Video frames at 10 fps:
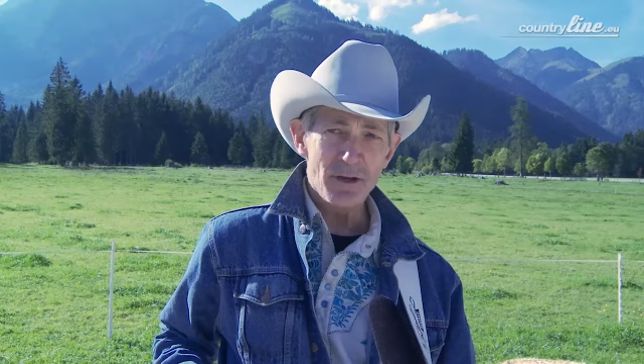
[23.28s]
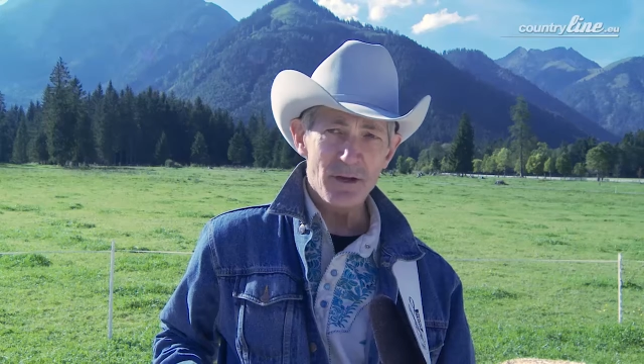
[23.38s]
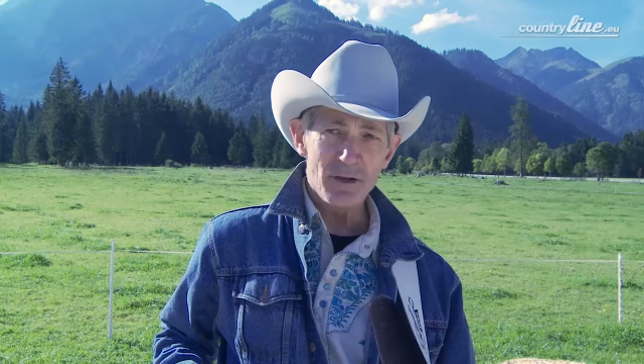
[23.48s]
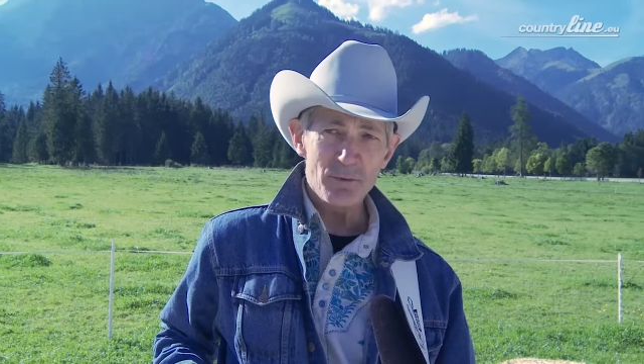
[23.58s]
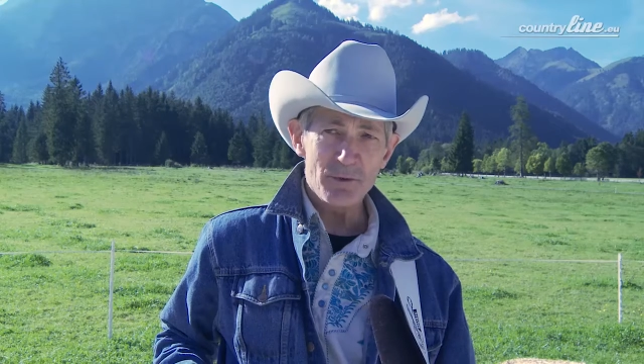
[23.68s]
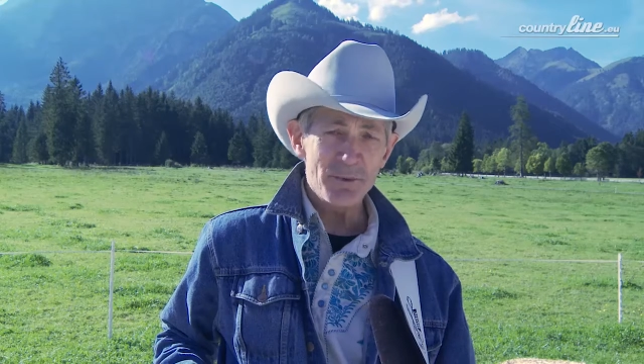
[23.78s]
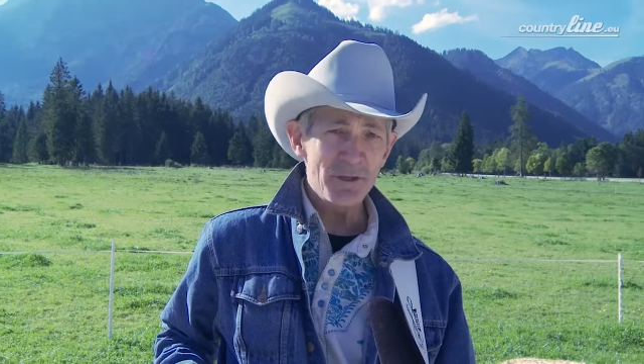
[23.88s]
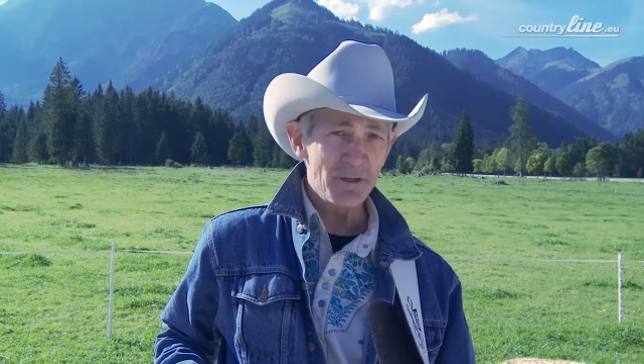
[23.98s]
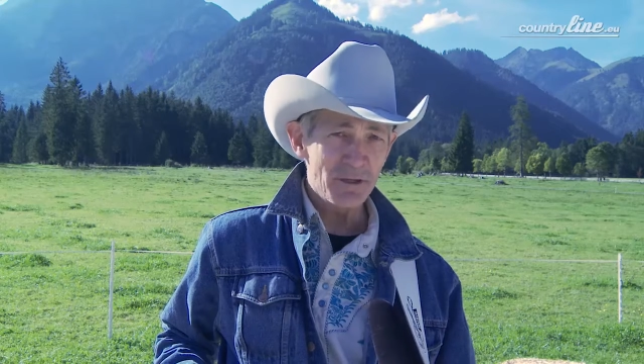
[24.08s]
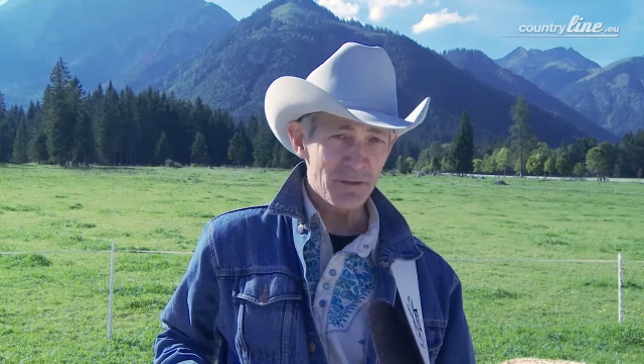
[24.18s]
we're
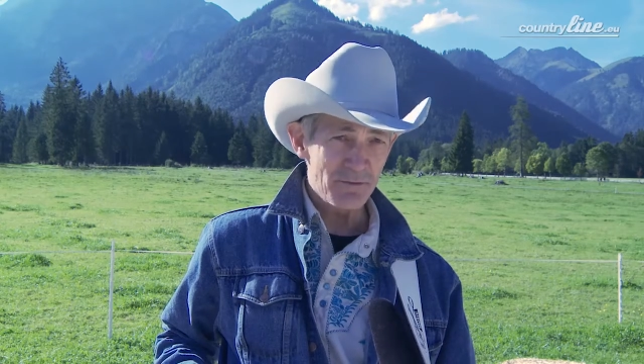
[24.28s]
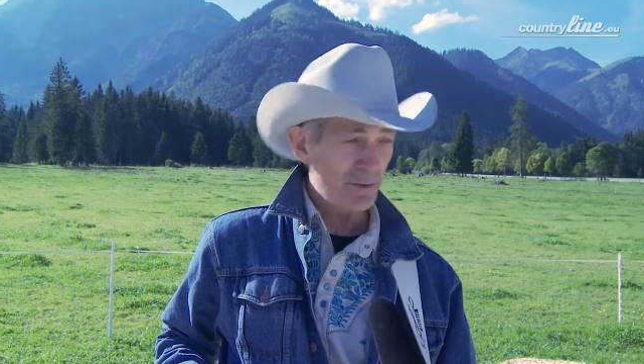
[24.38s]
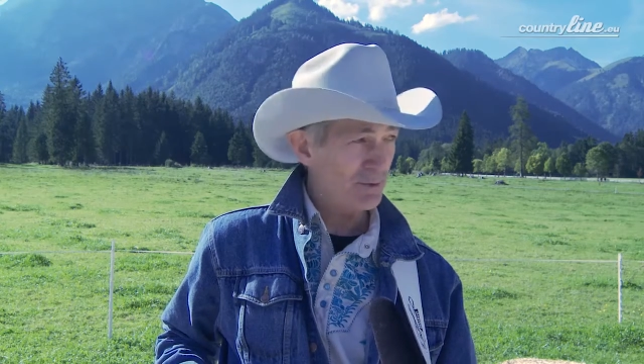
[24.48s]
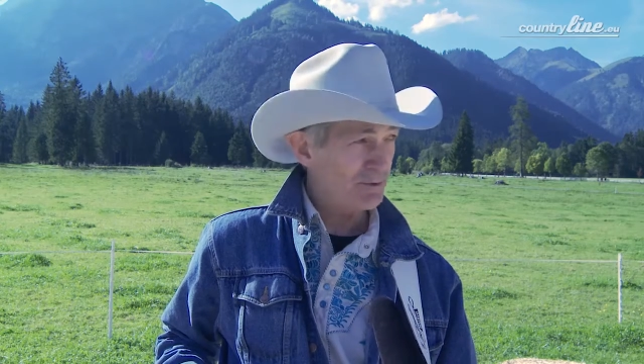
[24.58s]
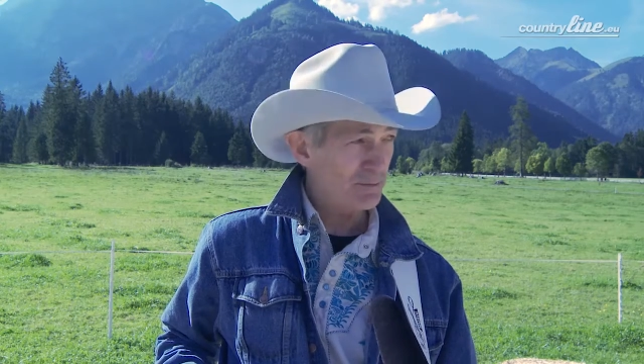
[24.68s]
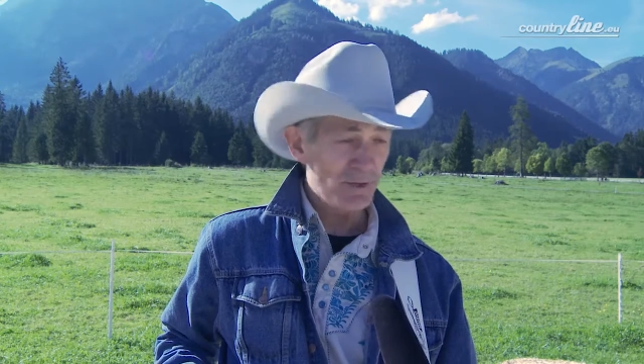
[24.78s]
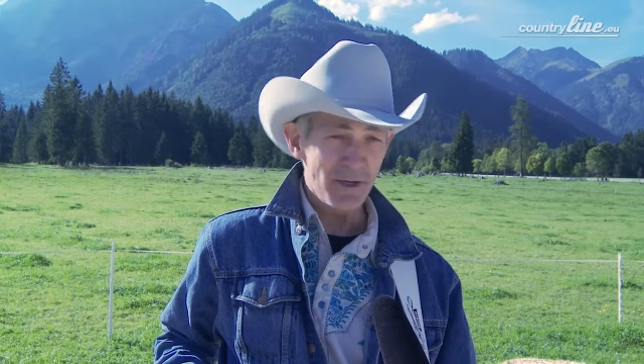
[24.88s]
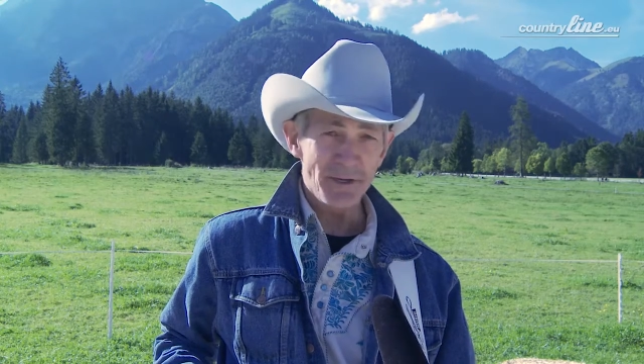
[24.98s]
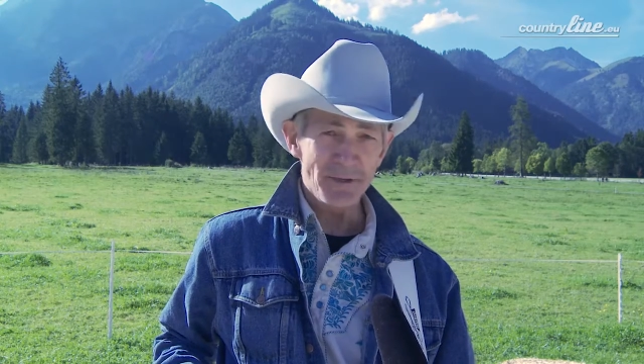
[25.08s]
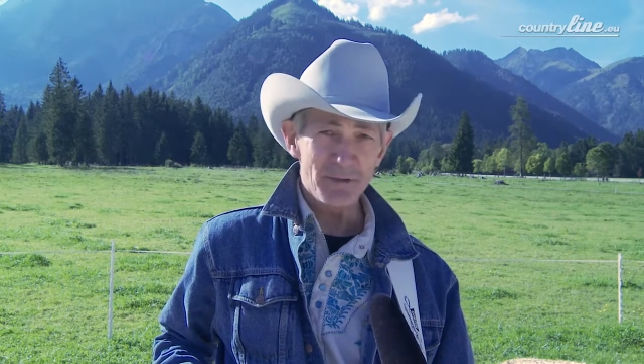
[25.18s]
really looking forward to
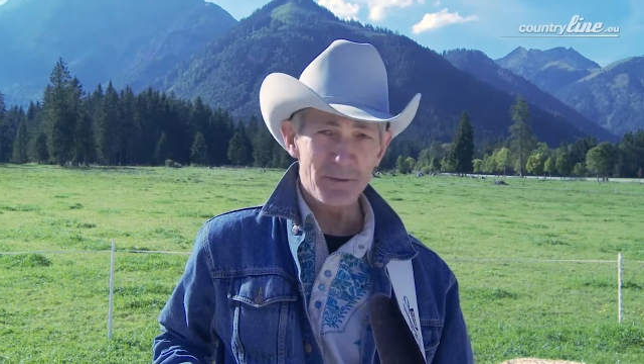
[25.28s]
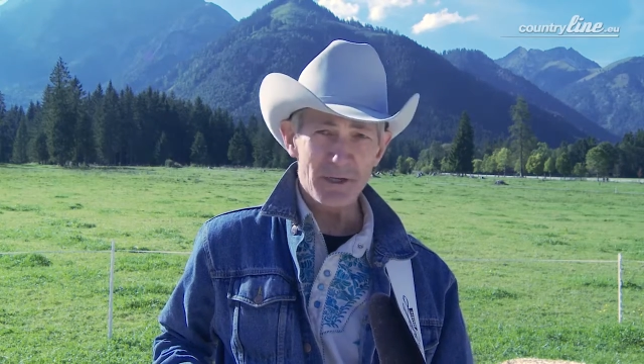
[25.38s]
playing here.